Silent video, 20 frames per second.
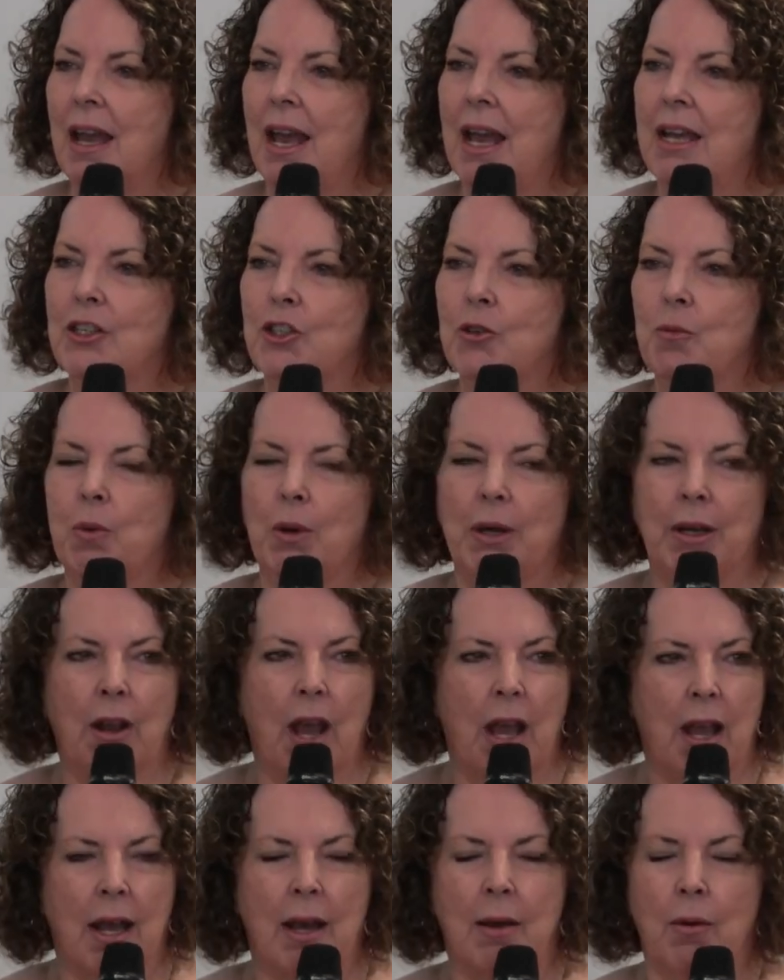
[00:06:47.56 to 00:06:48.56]
and to
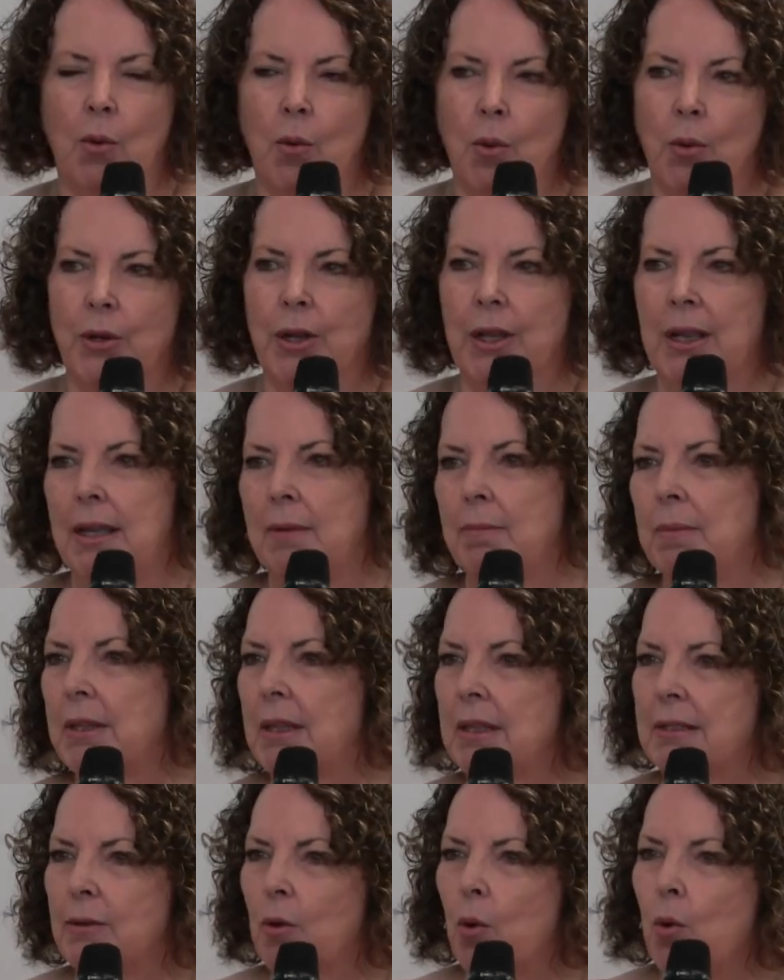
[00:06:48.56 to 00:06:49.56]
bring our order in. But
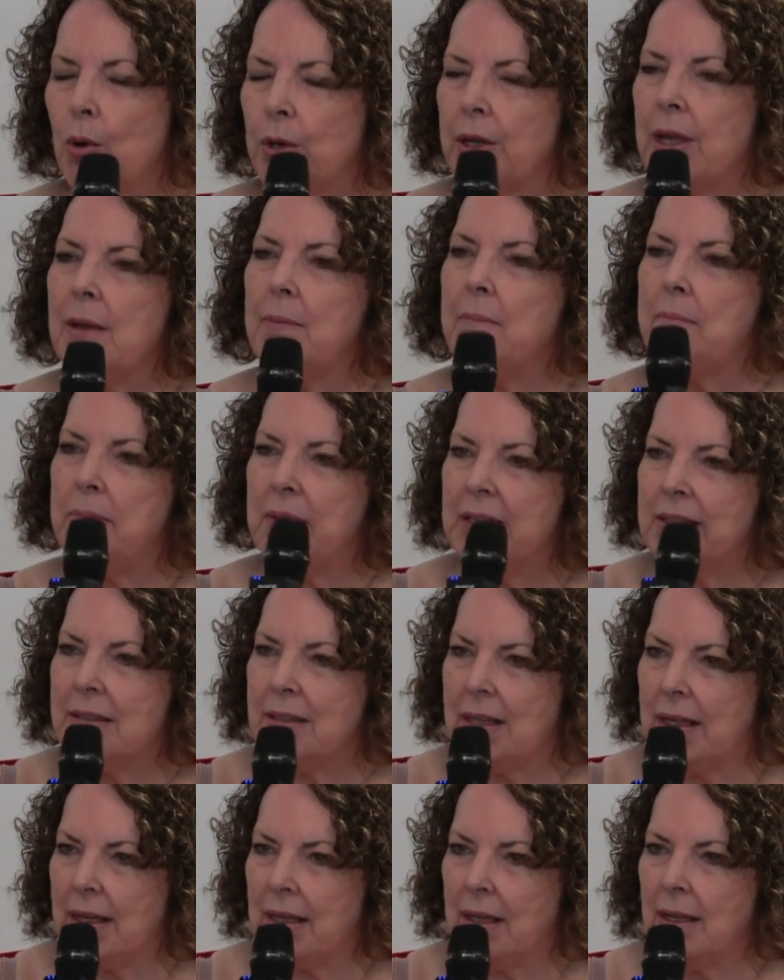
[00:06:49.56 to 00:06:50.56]
there's order
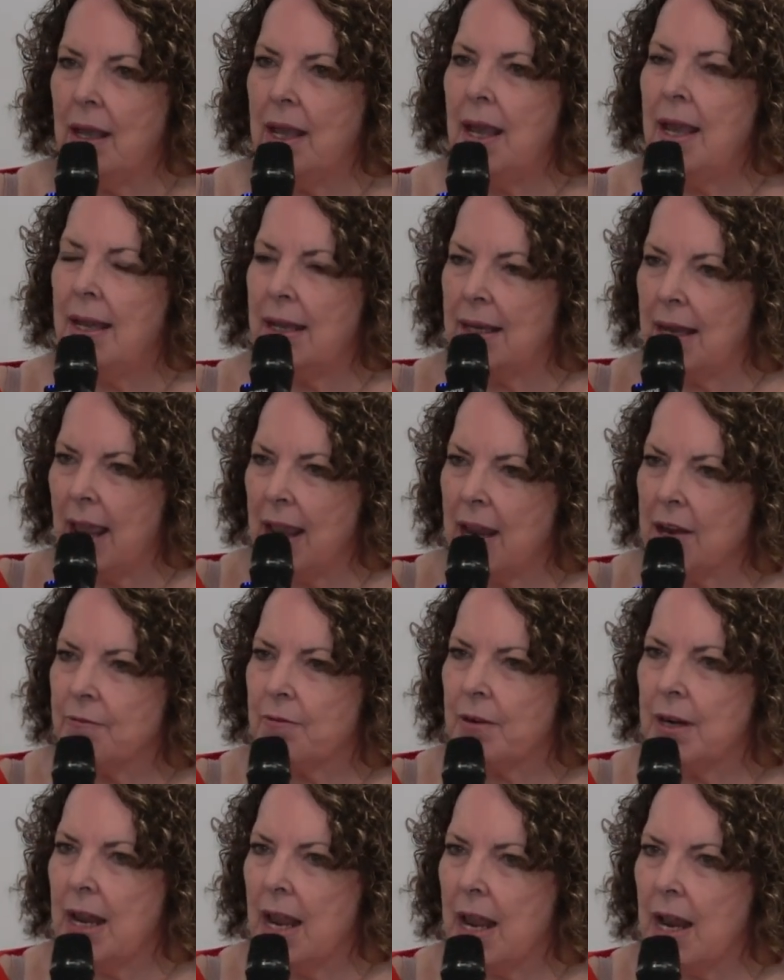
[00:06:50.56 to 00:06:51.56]
missing in
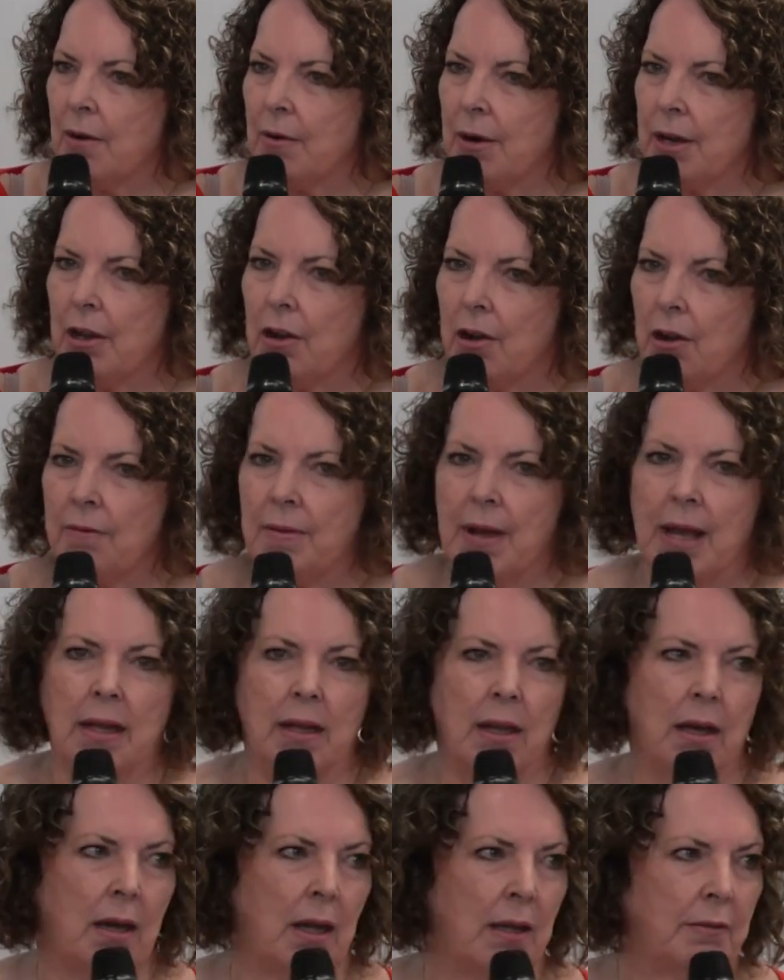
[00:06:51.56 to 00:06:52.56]
every area of our
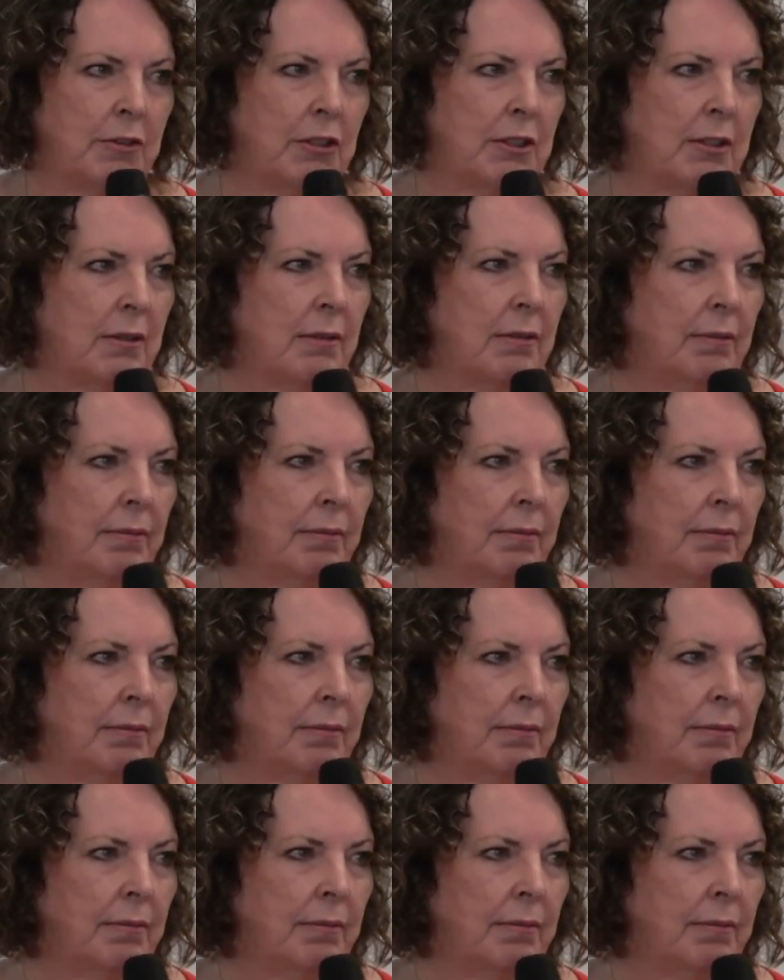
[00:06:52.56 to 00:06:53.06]
lives.